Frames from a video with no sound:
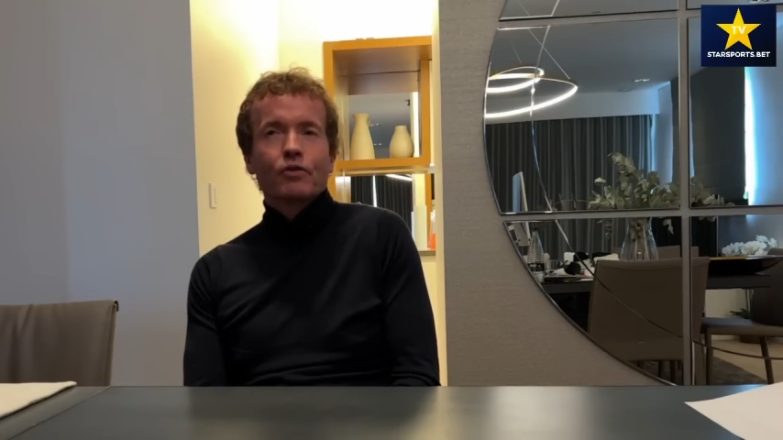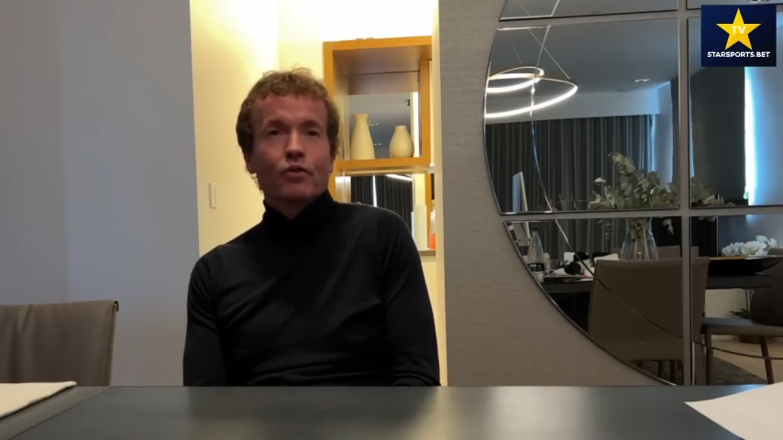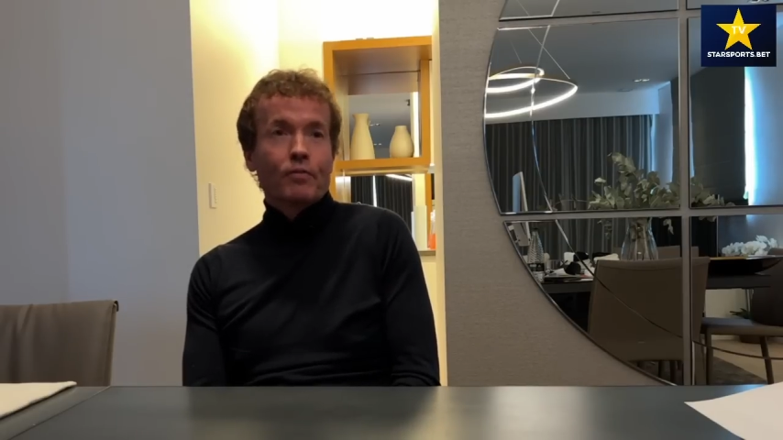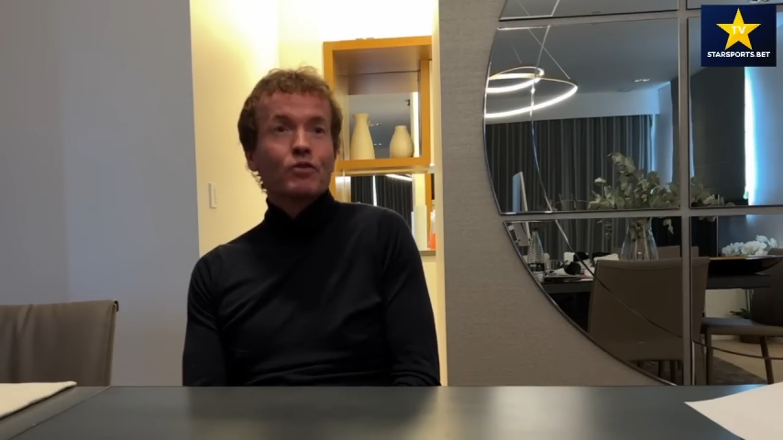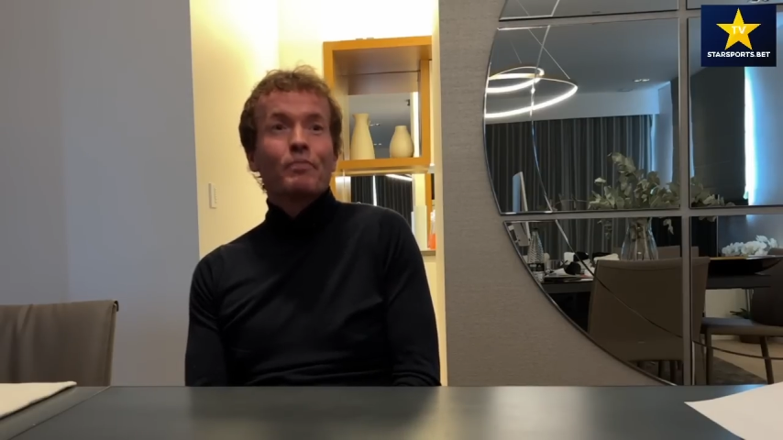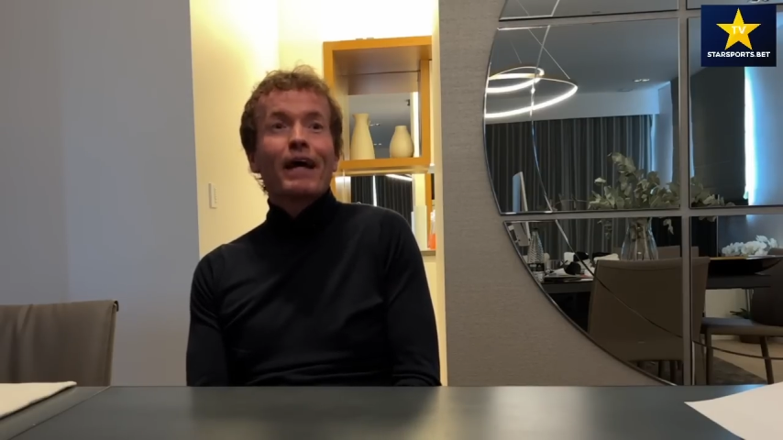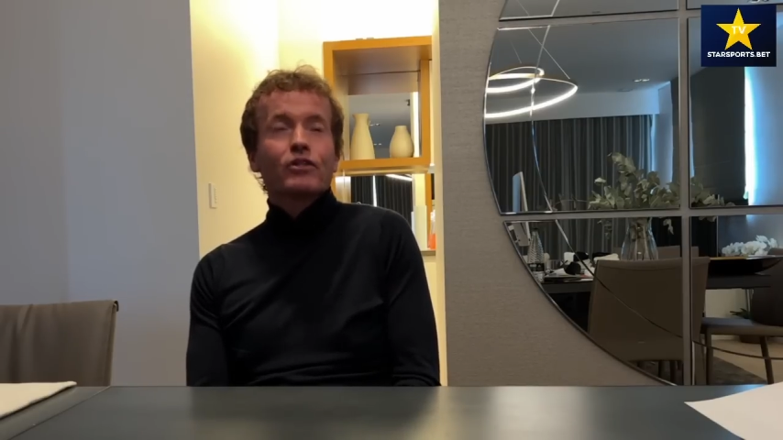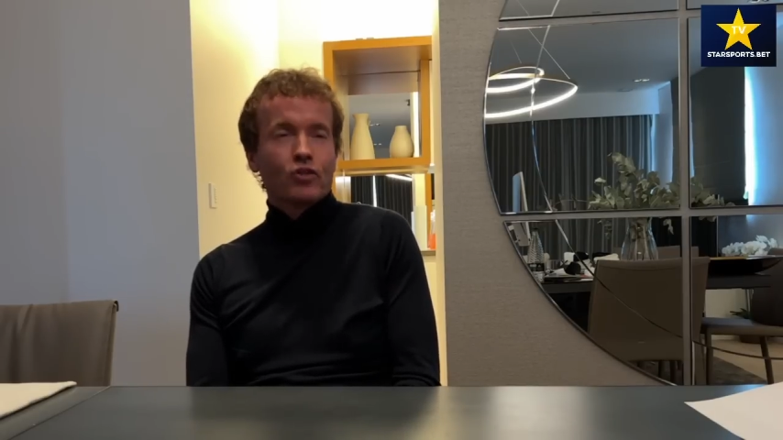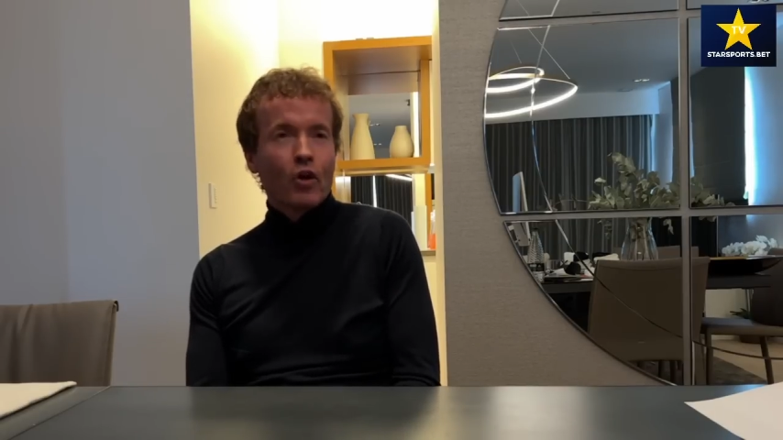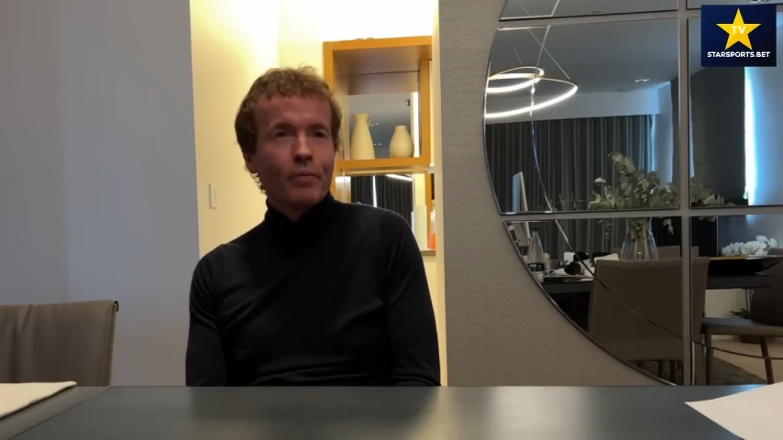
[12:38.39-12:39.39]
sort of much better
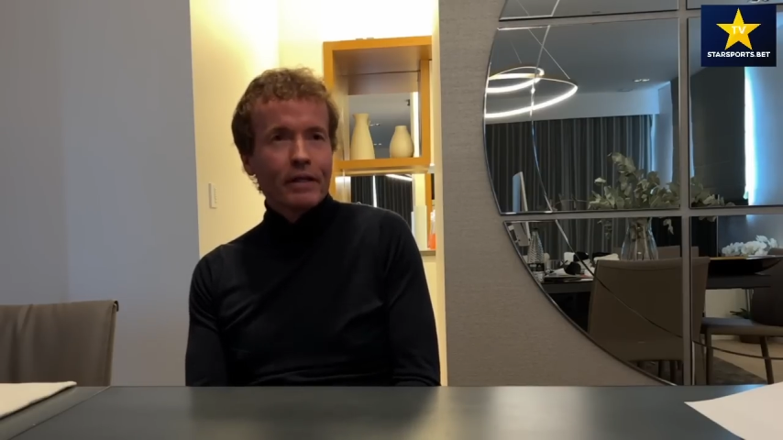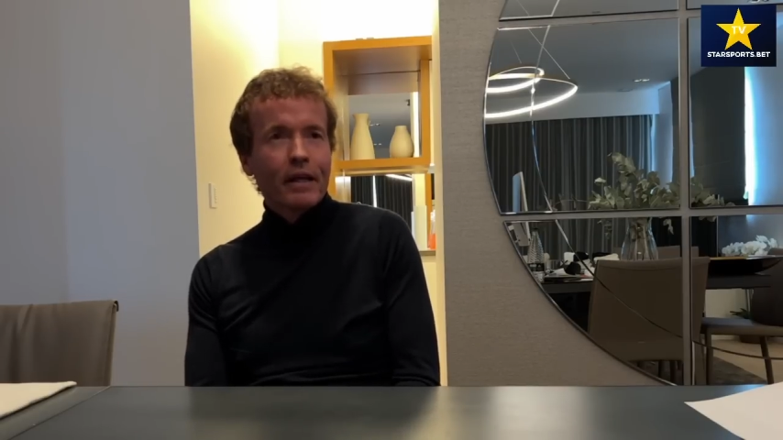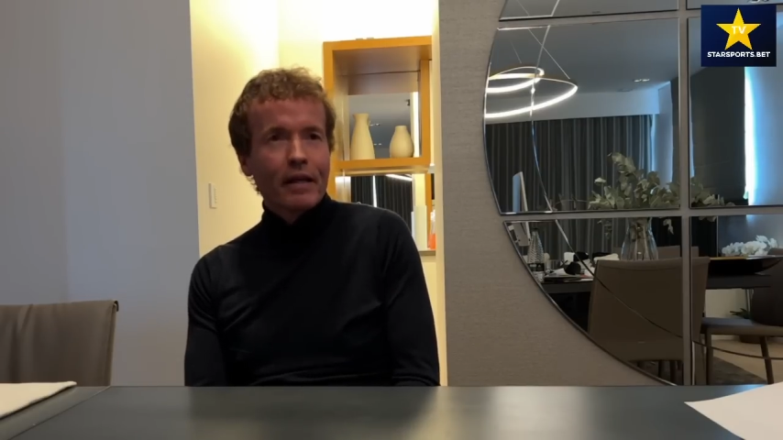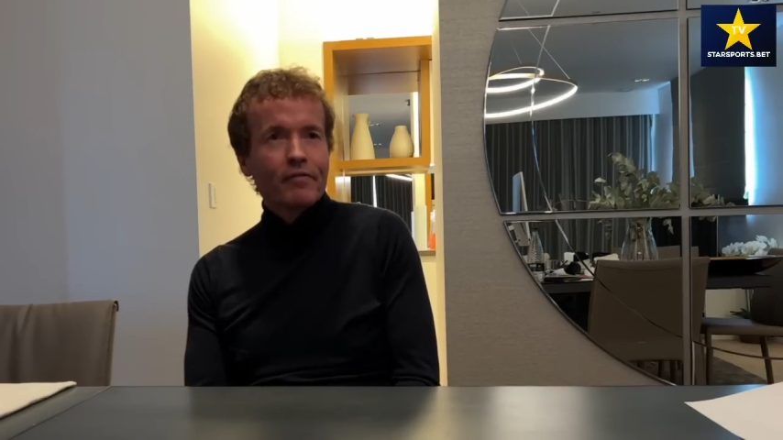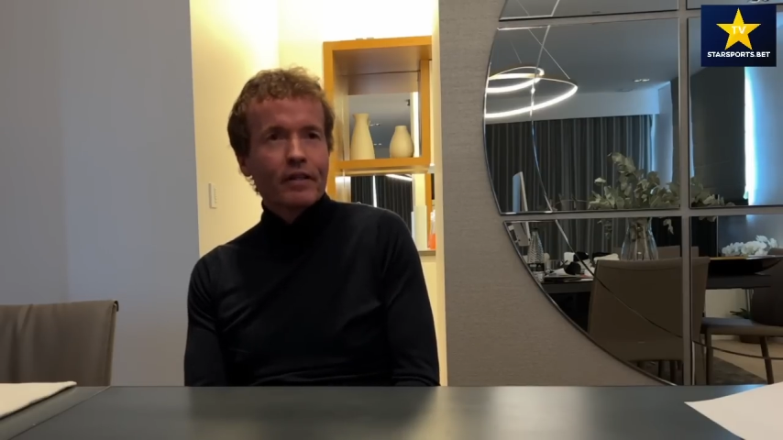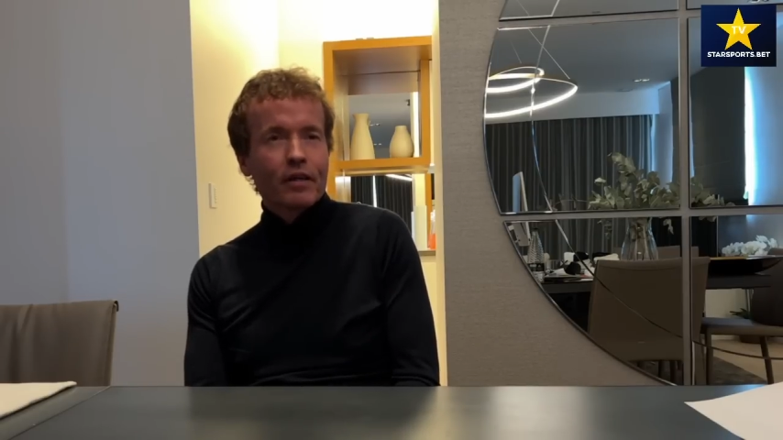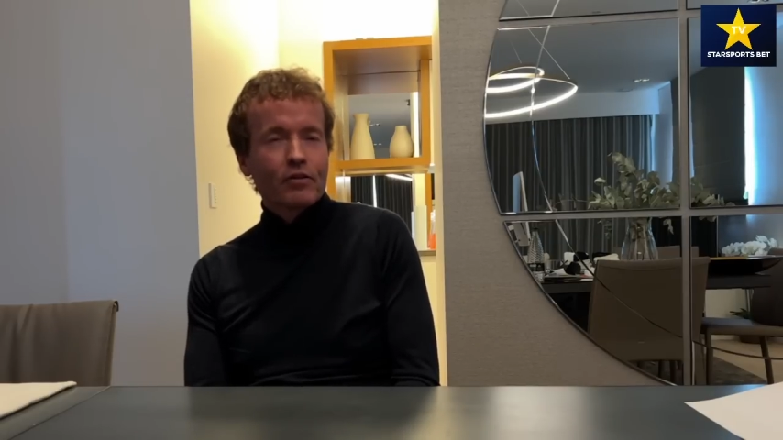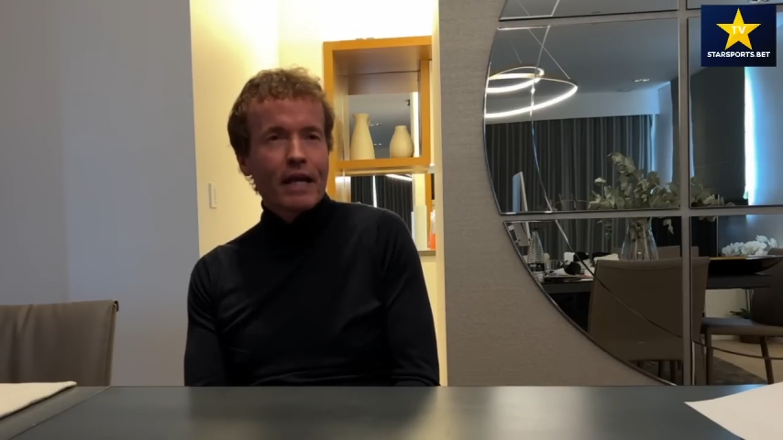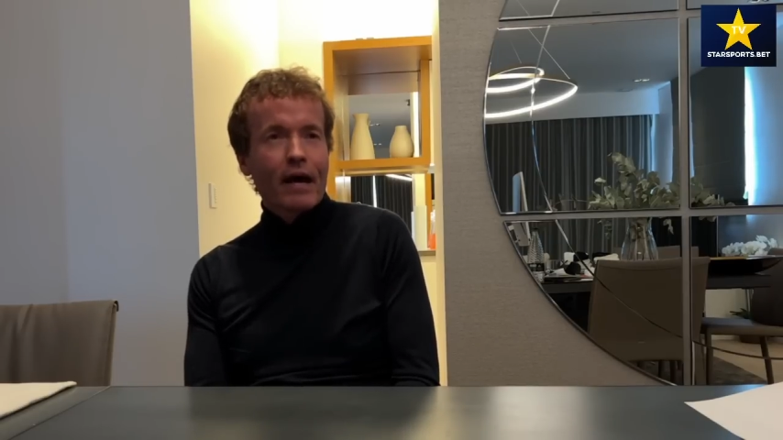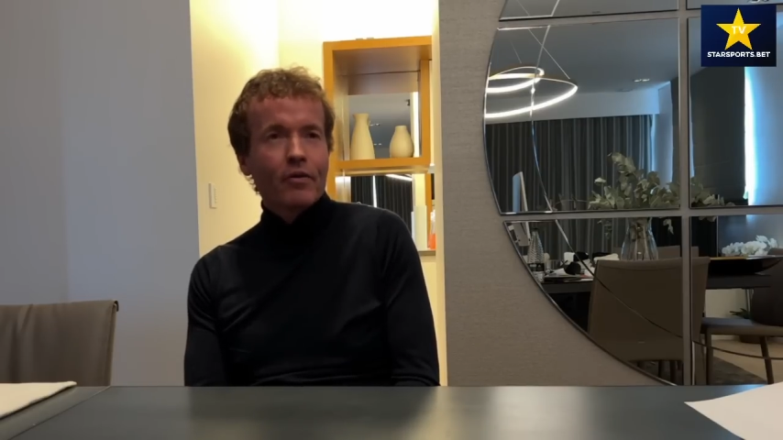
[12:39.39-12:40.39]
job in leveling those
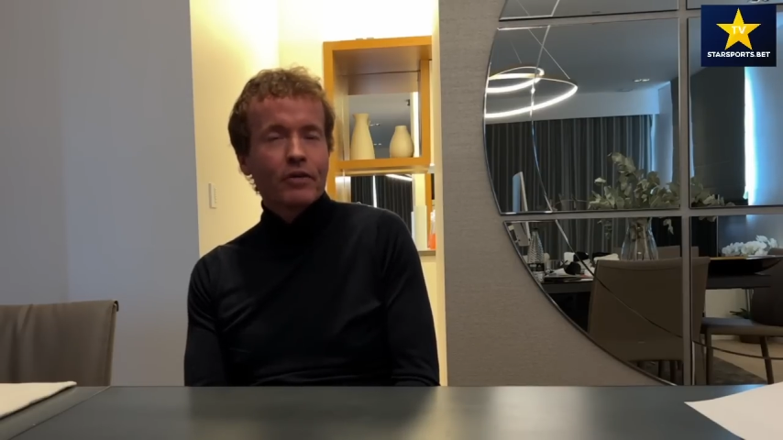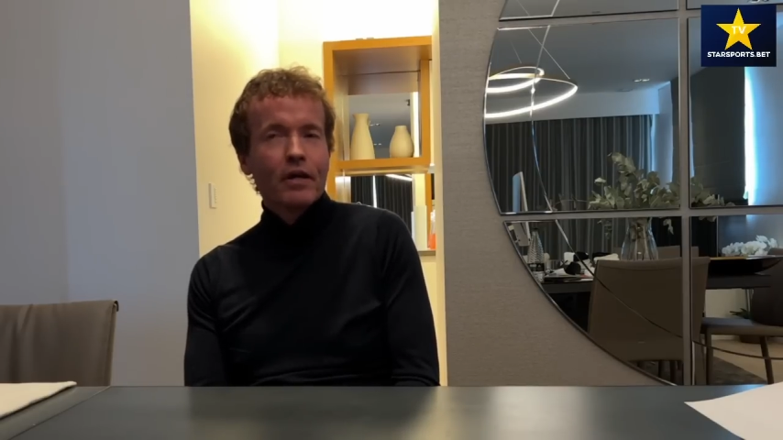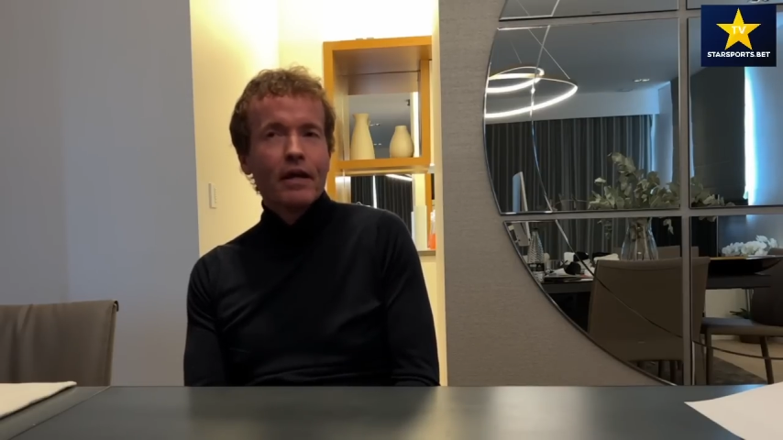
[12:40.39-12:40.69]
out,